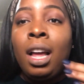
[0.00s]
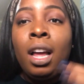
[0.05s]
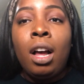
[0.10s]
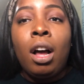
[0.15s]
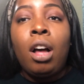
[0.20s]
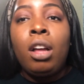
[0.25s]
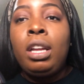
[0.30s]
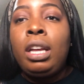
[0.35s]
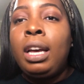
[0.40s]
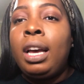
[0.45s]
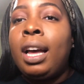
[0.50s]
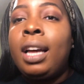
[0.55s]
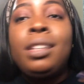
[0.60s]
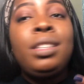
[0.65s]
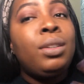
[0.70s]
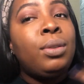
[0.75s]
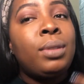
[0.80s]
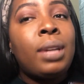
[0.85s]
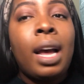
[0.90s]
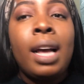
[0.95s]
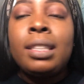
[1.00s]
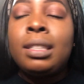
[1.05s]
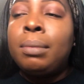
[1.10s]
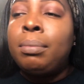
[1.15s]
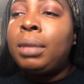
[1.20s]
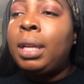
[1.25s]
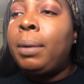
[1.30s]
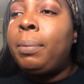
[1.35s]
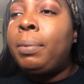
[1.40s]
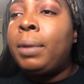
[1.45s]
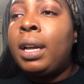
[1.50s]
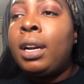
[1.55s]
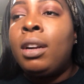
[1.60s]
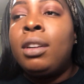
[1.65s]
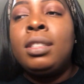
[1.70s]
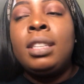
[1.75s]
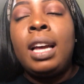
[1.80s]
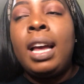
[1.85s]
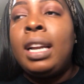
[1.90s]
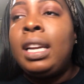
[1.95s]
all you gotta do is add some lip liner
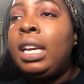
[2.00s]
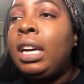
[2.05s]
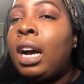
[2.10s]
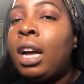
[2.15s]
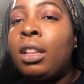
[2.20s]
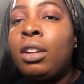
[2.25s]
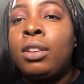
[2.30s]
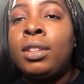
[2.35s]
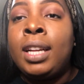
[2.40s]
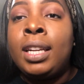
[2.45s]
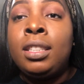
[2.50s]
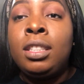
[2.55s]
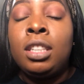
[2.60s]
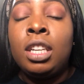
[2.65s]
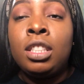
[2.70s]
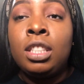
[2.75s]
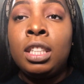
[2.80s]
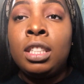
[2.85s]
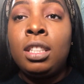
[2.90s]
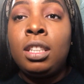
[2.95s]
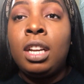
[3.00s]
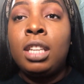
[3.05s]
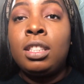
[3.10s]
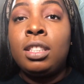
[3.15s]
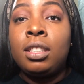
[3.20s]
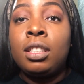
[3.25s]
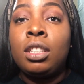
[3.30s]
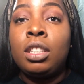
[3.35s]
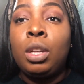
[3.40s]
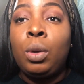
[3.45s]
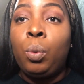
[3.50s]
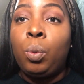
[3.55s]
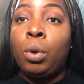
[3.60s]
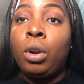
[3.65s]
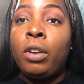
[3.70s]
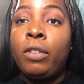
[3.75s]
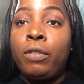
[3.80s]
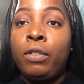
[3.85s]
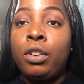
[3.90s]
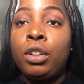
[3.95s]
to any color that doesn't necessarily
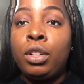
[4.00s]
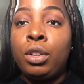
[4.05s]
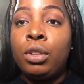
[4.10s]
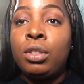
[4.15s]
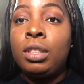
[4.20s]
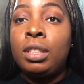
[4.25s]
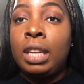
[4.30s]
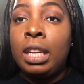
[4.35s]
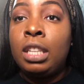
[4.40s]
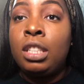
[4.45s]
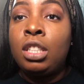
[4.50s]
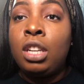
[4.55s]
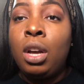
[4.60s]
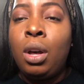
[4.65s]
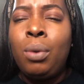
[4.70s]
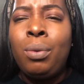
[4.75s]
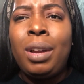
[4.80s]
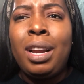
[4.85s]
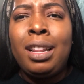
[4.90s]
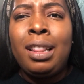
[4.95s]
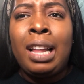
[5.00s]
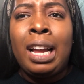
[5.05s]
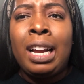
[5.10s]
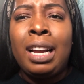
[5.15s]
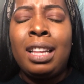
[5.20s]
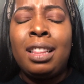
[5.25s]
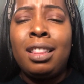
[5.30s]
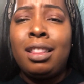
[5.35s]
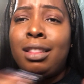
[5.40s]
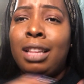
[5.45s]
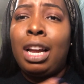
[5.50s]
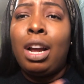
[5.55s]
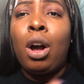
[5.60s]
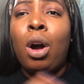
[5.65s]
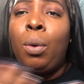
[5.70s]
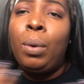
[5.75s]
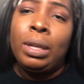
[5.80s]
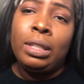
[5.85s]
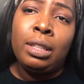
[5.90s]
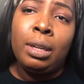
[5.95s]
work for your skin tone, and like they
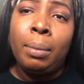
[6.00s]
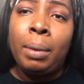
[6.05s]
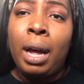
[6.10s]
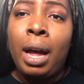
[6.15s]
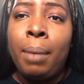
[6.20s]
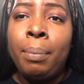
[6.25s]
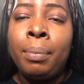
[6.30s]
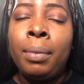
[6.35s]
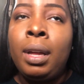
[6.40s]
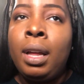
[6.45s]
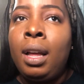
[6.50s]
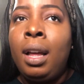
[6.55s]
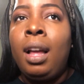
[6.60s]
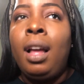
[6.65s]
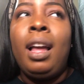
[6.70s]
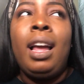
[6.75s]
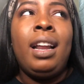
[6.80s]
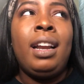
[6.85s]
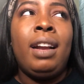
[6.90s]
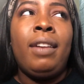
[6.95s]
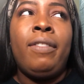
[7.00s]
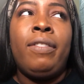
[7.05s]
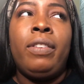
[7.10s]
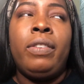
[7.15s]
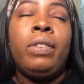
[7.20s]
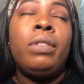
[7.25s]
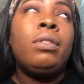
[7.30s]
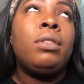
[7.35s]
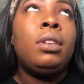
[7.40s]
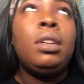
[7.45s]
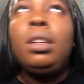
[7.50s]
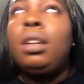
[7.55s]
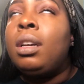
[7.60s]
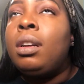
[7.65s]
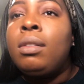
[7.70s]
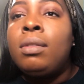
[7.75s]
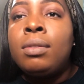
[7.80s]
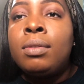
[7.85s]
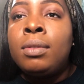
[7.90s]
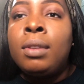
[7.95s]
always look bomb. And if you
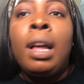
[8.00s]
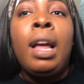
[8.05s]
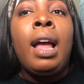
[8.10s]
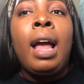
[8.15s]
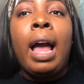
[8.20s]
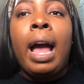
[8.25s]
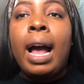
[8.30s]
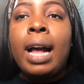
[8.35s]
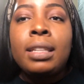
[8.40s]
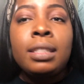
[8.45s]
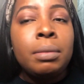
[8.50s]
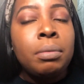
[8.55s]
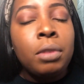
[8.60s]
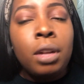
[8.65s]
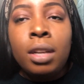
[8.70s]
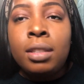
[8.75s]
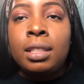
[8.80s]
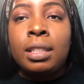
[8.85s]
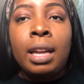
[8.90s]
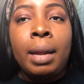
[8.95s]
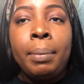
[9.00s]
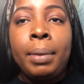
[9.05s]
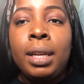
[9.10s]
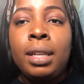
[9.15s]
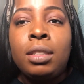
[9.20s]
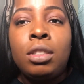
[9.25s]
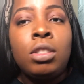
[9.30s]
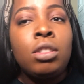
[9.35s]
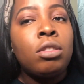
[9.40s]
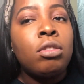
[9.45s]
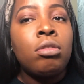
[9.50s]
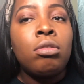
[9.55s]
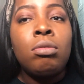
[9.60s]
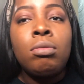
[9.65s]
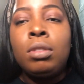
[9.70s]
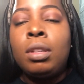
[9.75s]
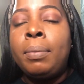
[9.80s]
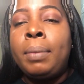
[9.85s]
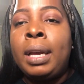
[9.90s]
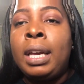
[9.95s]
know, add some gloss to that bitch
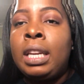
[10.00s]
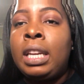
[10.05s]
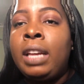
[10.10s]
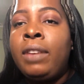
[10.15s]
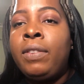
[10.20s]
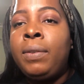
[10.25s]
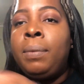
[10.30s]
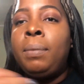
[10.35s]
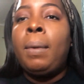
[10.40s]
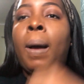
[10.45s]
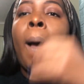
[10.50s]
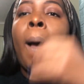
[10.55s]
to make it even